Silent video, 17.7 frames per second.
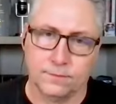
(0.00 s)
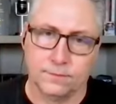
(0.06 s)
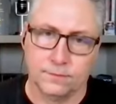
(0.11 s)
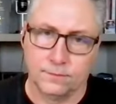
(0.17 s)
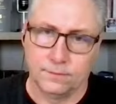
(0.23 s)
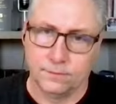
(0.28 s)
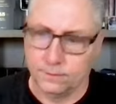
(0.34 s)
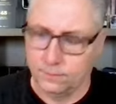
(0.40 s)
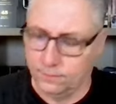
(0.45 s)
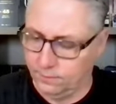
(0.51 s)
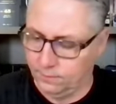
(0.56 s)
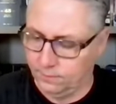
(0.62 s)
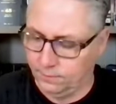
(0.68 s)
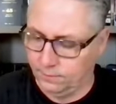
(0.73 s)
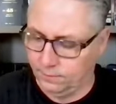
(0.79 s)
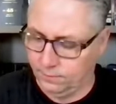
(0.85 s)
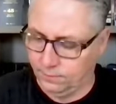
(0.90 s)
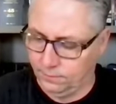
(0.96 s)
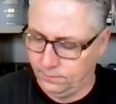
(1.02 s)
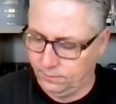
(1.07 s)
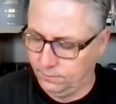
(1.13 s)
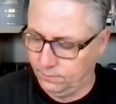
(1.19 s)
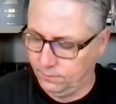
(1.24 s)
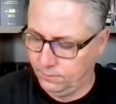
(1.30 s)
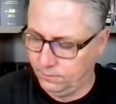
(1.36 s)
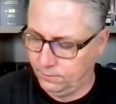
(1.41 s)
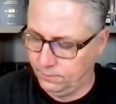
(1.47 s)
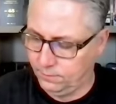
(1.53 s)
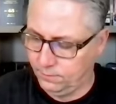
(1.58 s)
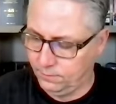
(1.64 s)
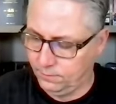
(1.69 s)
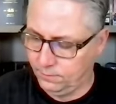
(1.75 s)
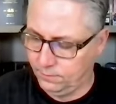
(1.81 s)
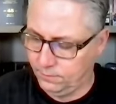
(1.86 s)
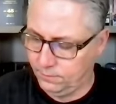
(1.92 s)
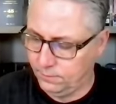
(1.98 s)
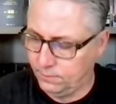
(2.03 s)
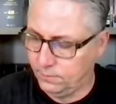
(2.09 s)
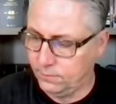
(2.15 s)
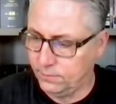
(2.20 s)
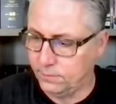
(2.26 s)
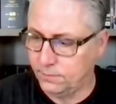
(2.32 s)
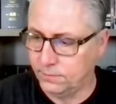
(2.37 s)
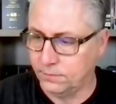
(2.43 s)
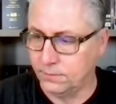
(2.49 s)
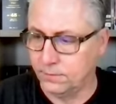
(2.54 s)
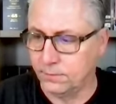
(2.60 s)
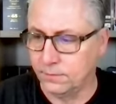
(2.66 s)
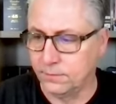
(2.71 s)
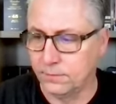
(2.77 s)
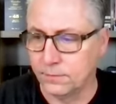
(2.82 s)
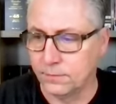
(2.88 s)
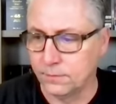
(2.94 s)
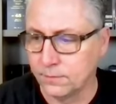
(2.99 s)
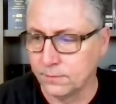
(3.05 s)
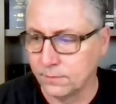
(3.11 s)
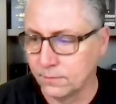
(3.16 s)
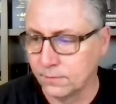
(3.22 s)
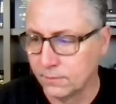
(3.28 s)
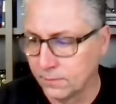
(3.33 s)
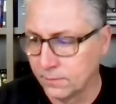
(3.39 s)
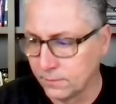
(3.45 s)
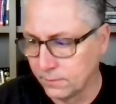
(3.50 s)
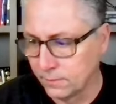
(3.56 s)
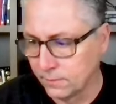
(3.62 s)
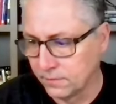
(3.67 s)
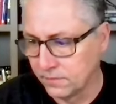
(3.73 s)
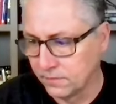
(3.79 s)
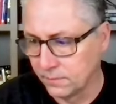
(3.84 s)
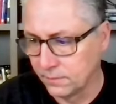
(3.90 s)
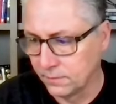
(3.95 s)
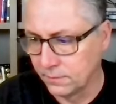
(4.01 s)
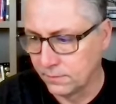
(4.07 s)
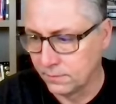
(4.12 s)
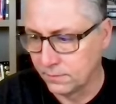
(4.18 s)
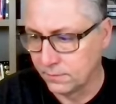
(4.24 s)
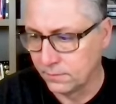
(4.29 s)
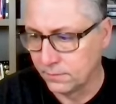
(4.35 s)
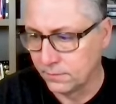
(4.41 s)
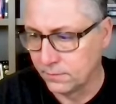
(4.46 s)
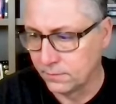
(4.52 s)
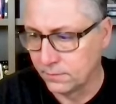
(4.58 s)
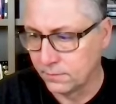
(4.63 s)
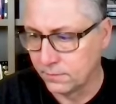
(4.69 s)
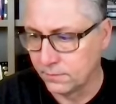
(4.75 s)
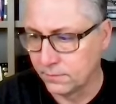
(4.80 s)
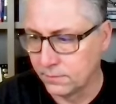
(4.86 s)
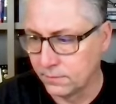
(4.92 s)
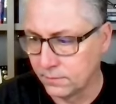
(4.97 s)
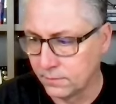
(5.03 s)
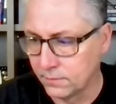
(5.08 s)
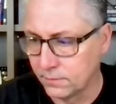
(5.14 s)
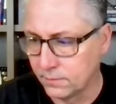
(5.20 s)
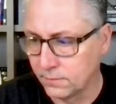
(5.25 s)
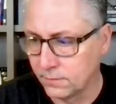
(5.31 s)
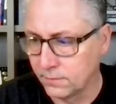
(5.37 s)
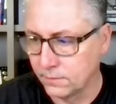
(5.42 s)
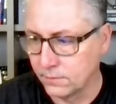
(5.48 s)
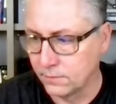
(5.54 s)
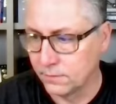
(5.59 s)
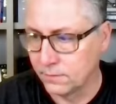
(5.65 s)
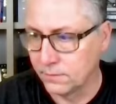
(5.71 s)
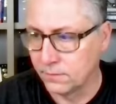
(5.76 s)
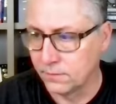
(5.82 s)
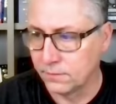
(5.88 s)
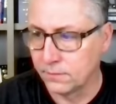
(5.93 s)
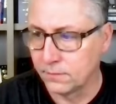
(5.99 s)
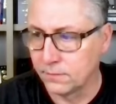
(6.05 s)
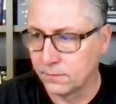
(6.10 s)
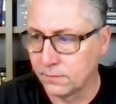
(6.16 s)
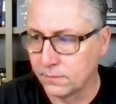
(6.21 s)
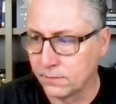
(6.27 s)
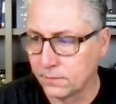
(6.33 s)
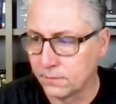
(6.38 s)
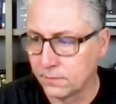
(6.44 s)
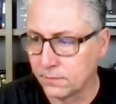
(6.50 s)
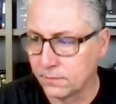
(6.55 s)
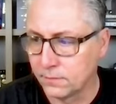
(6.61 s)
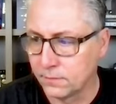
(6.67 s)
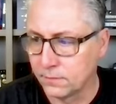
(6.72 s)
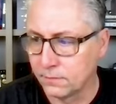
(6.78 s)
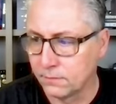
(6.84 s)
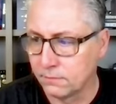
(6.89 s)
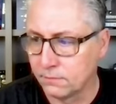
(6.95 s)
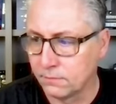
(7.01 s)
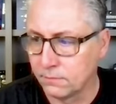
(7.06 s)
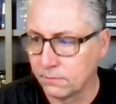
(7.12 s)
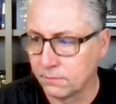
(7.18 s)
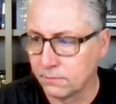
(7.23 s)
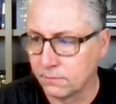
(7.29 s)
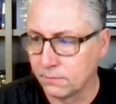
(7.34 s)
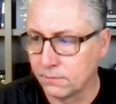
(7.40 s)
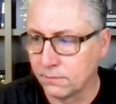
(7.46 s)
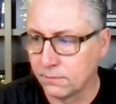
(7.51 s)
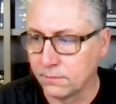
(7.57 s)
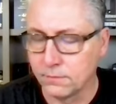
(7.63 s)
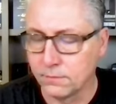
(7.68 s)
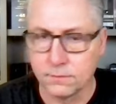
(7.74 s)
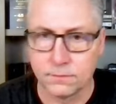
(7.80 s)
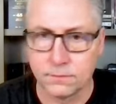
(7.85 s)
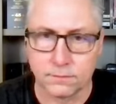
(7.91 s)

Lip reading: No words are spoken by the person on screen.